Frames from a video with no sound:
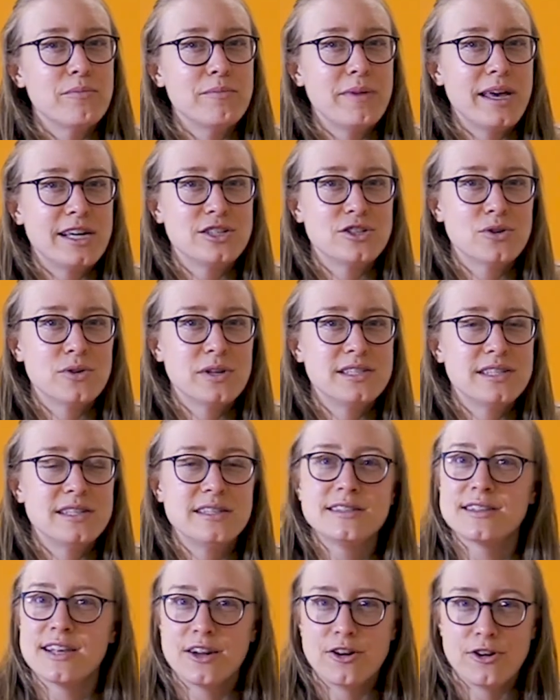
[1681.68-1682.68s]
make
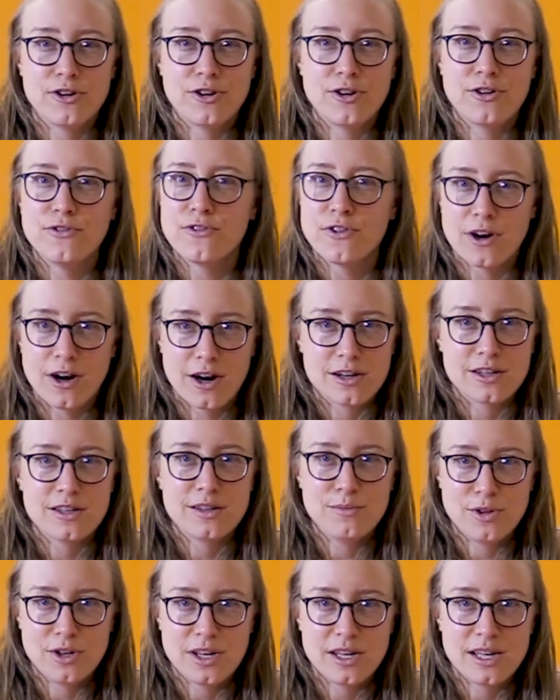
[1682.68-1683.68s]
choices that are good for our
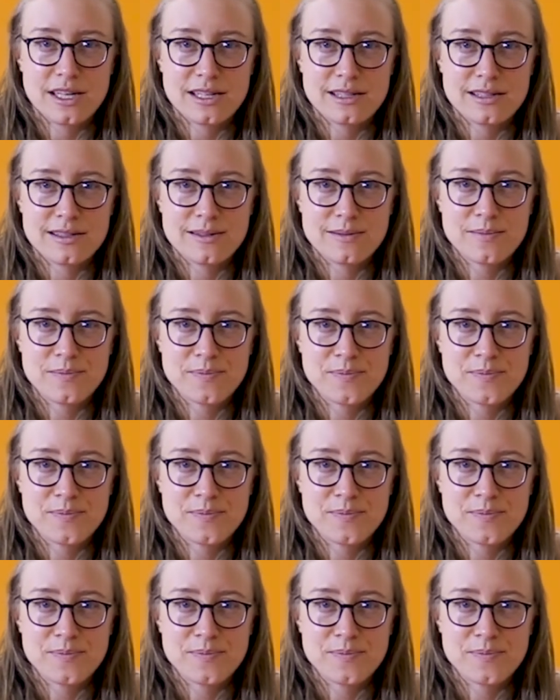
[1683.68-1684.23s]
communities.